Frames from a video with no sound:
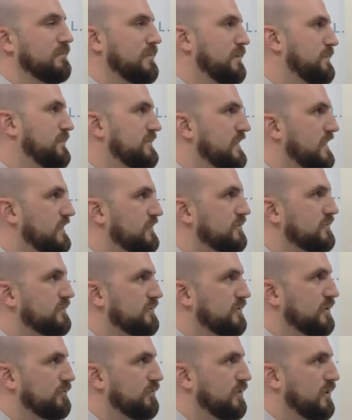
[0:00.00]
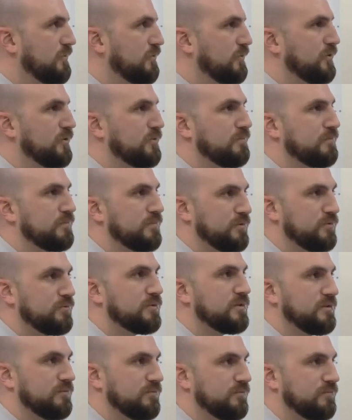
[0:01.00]
maybe test isn't the right word, but you
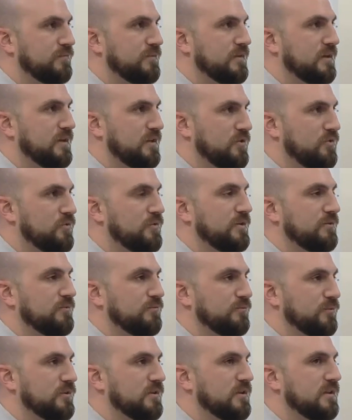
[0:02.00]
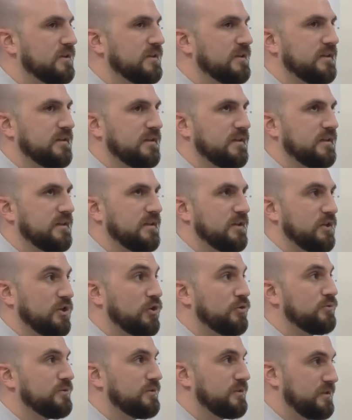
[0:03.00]
can you can really
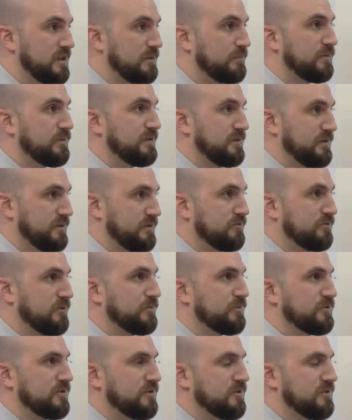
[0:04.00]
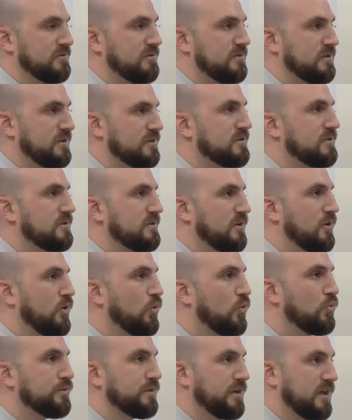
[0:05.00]
go deep into scripture and it's going to
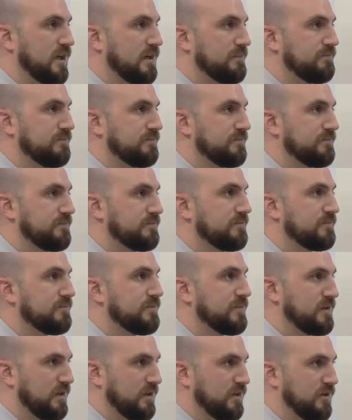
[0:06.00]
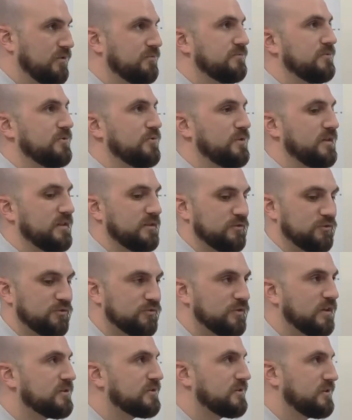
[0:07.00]
hold up. Yeah. You know, you can
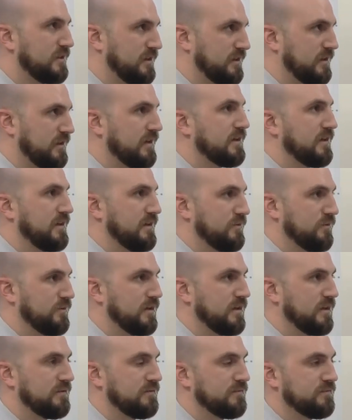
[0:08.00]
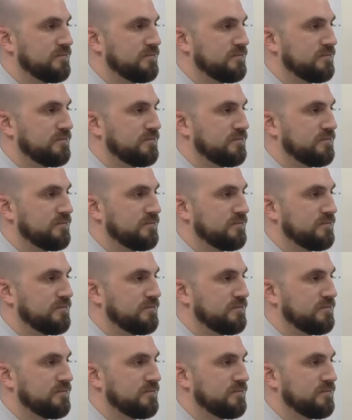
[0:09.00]
trust it in that kind of way.